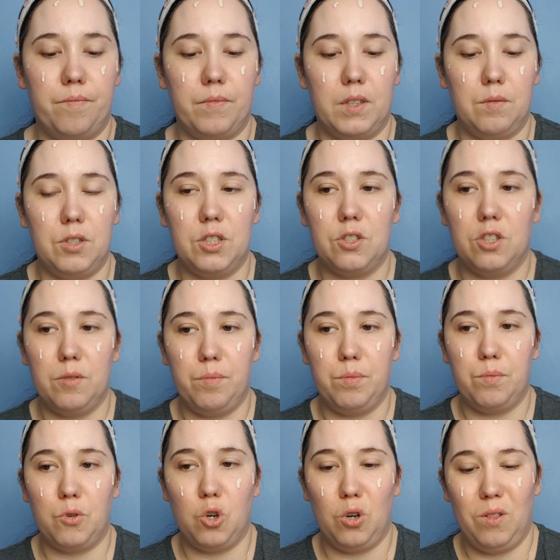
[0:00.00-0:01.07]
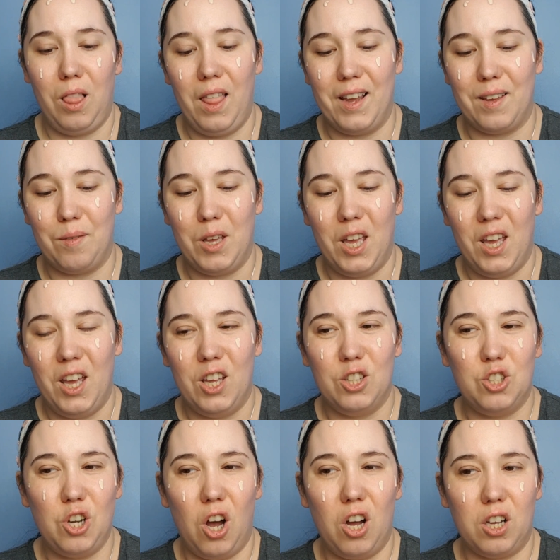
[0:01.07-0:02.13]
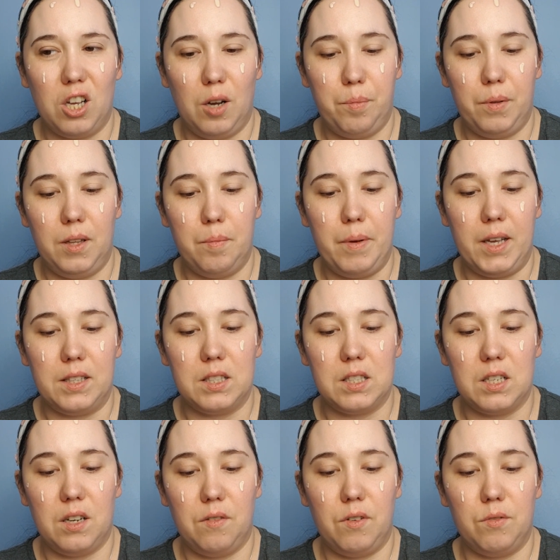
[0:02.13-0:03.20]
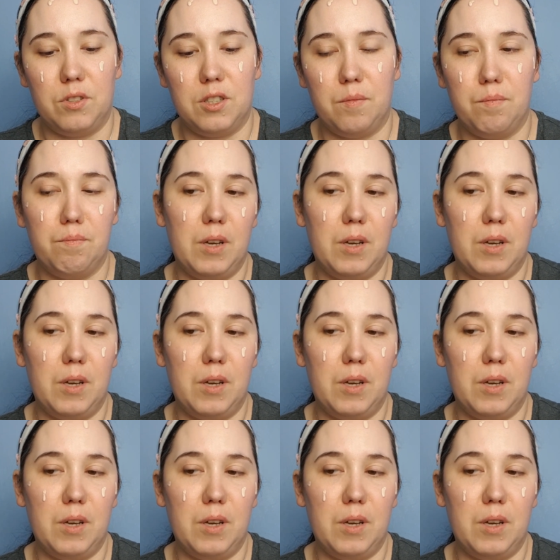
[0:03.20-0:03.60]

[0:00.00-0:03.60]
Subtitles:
I'm just going to like dot a couple of bits around and